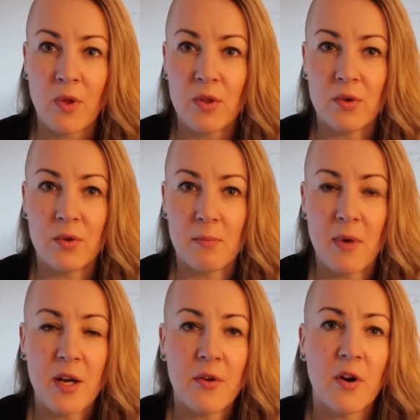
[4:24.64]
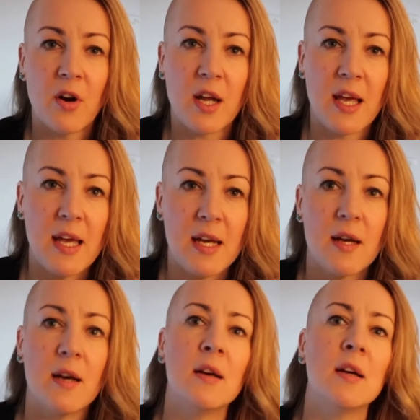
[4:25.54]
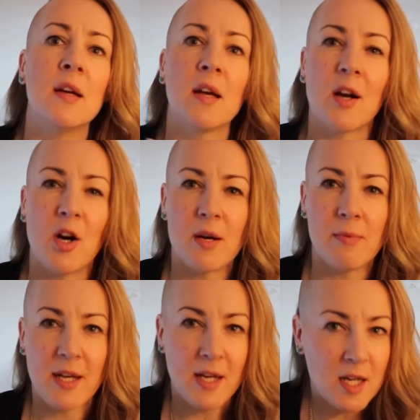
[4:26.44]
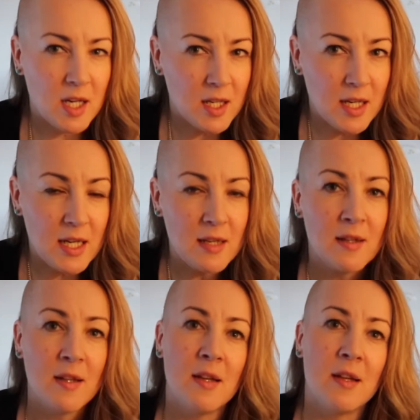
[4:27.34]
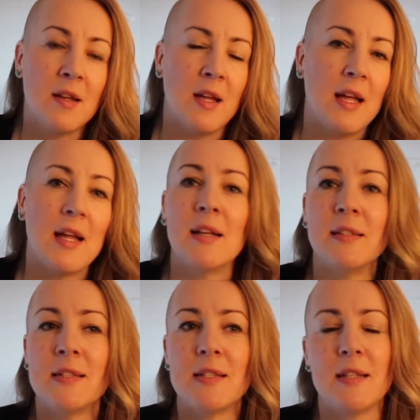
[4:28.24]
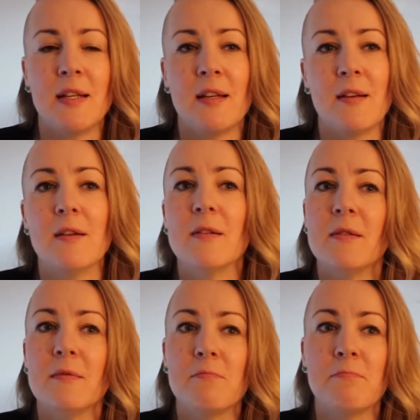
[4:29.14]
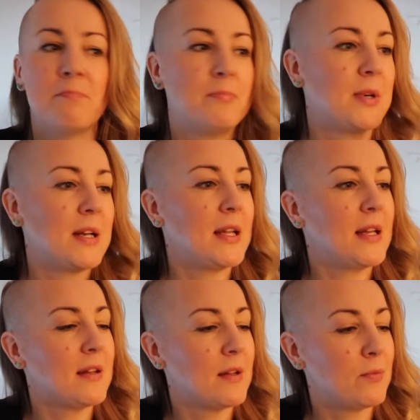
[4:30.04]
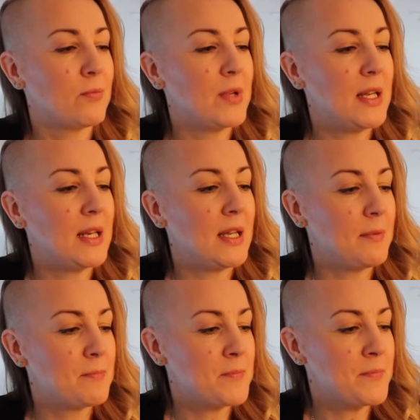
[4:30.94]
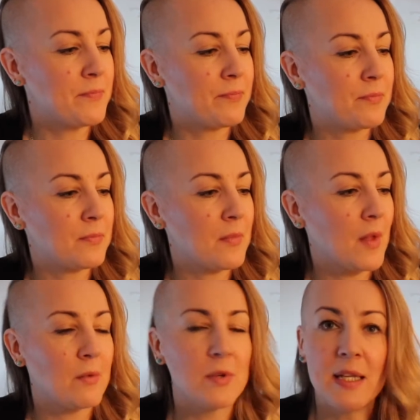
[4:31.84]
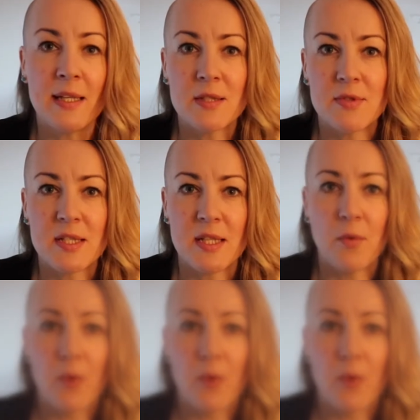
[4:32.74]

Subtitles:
through the minor arcana, card by card, and but in a really interesting